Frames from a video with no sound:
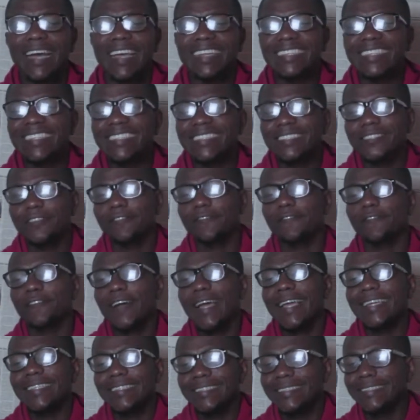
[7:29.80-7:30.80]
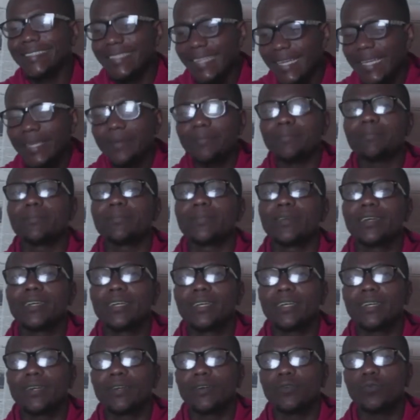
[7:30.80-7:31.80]
identify them
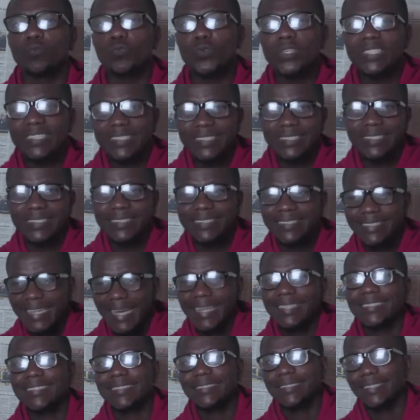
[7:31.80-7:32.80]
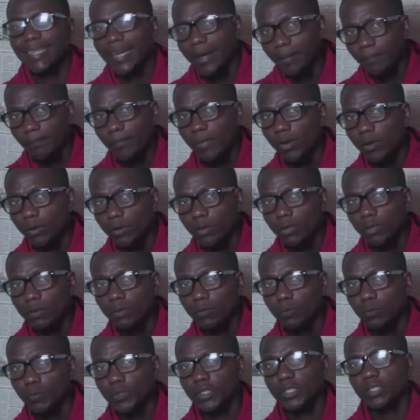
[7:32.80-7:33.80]
with their blog,
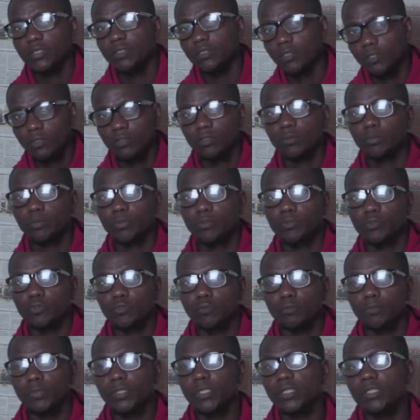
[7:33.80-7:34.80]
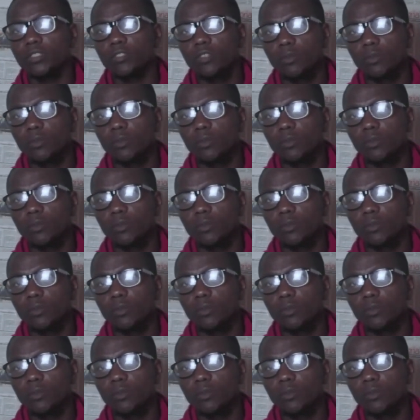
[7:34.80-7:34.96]
which is not supposed to be.